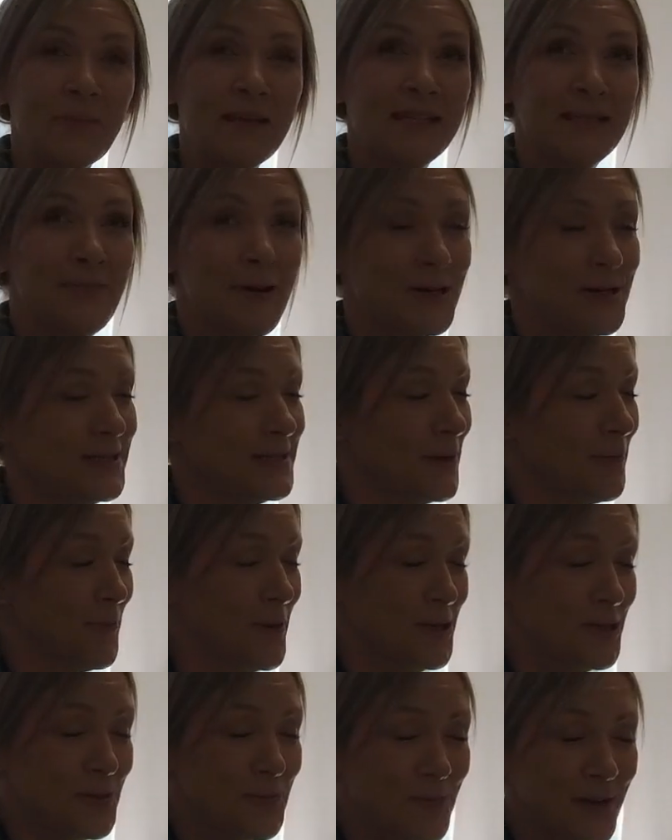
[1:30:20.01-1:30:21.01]
as much as I
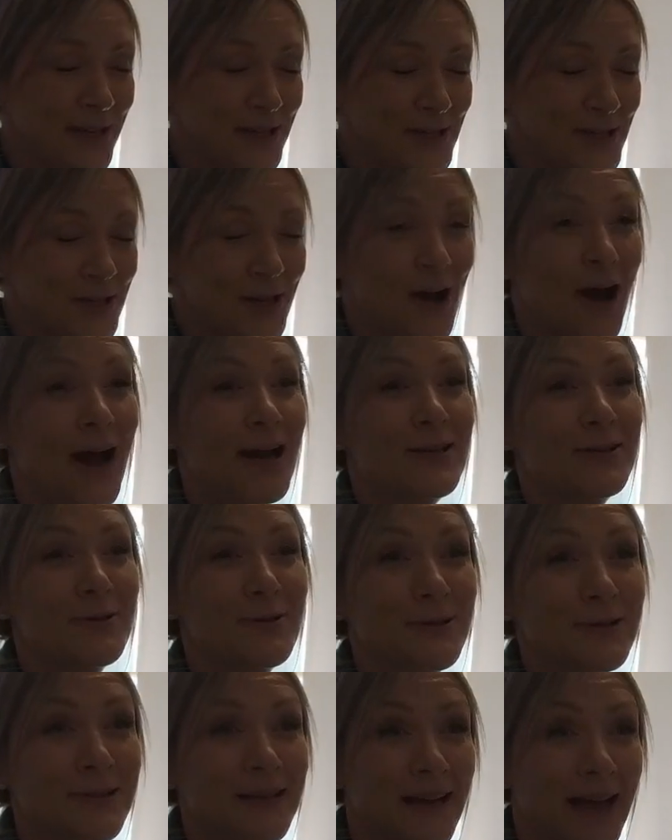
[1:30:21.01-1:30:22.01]
whinge and bitch, I
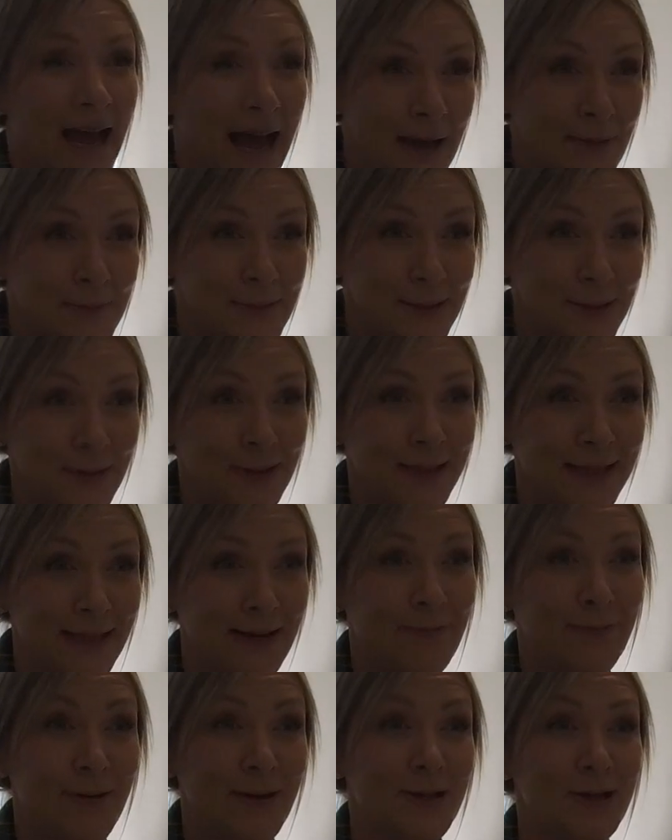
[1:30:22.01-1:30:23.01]
do absolutely
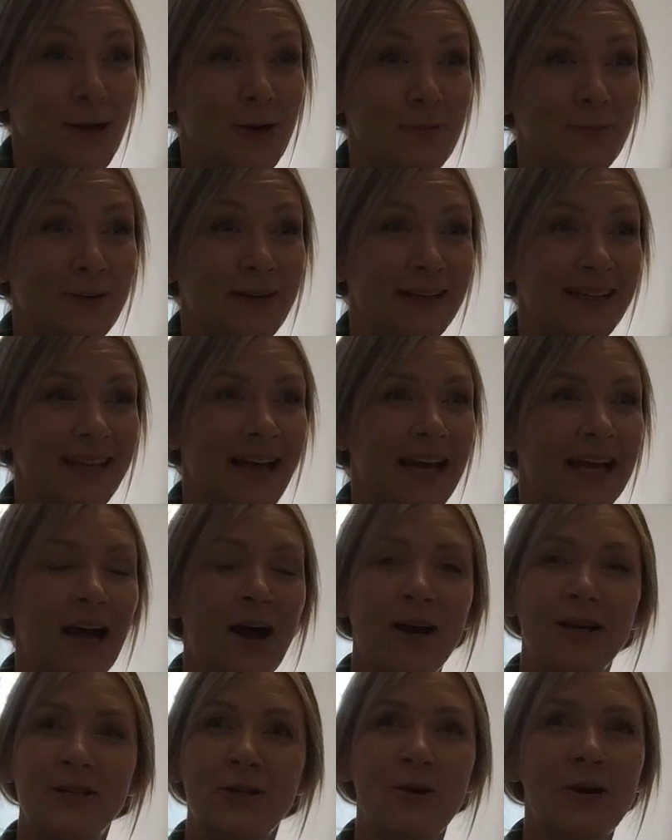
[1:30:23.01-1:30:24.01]
love my job. Like,
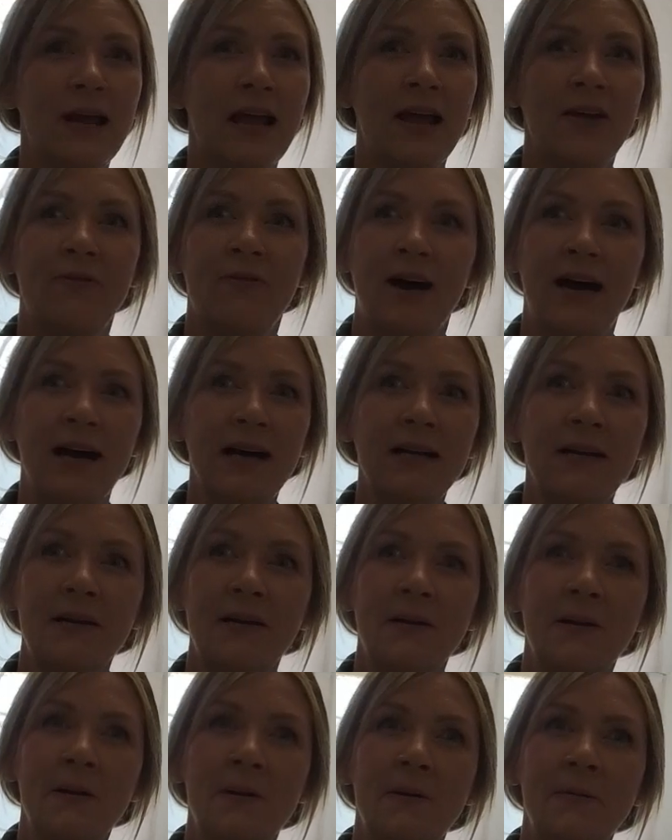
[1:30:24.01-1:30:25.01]

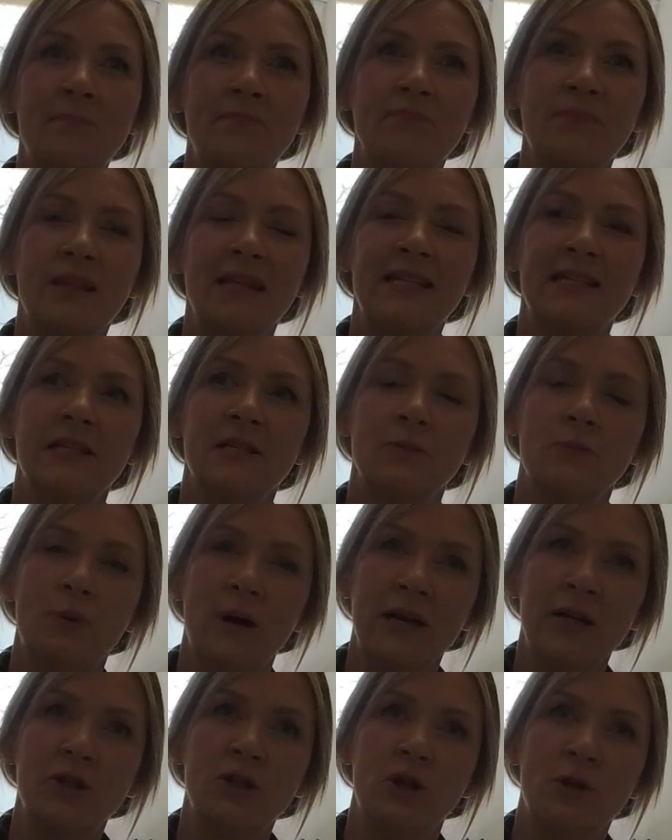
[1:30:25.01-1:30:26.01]
this is
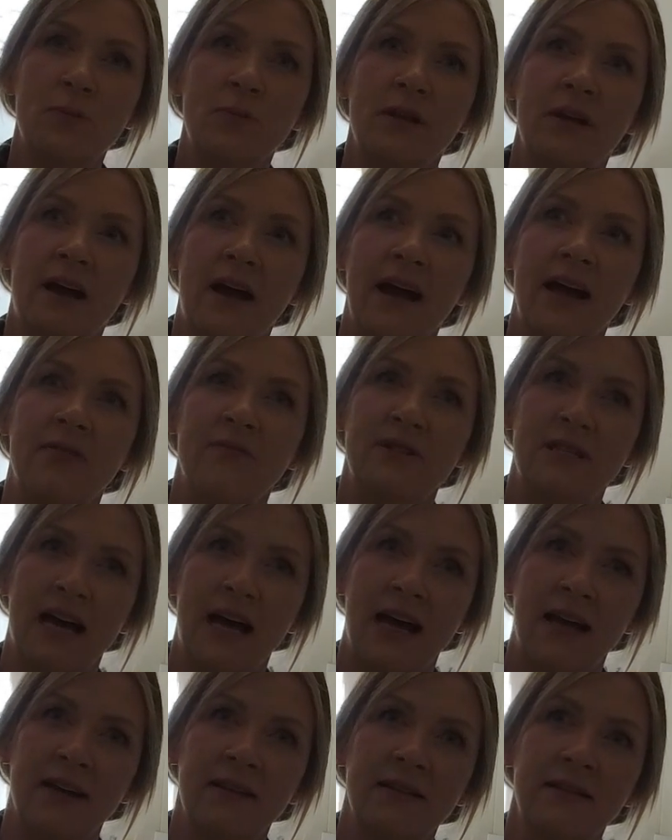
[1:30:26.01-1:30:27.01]
one job that I have
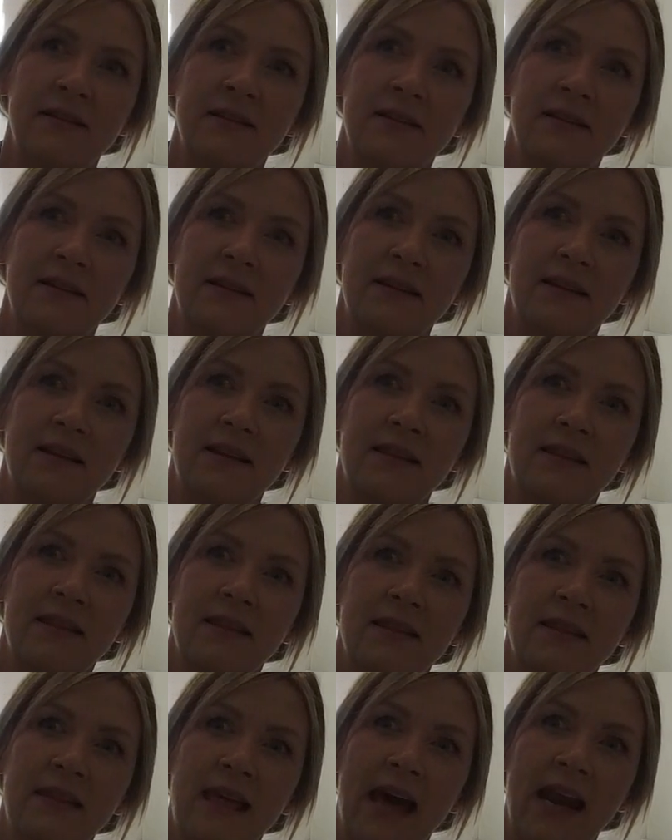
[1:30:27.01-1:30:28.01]
done
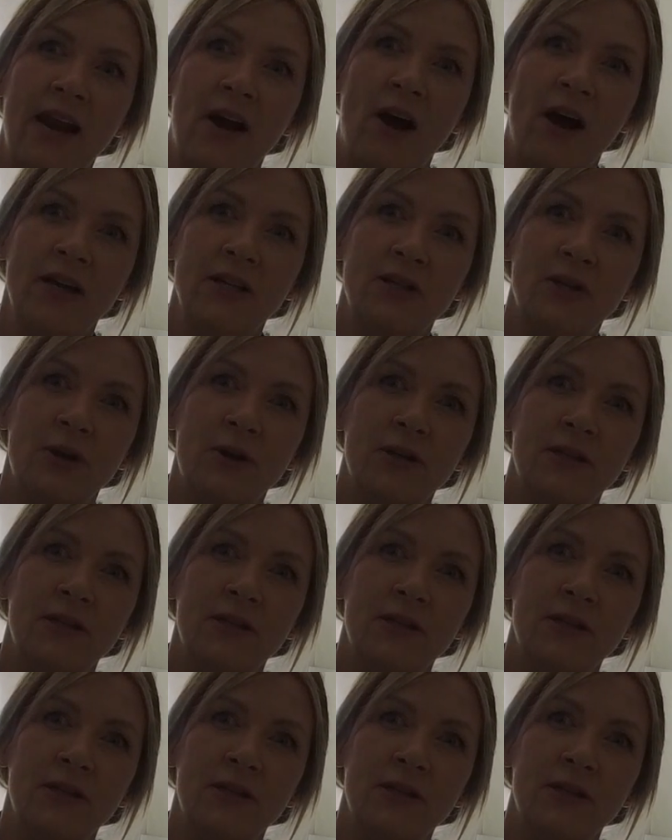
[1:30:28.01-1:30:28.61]
that I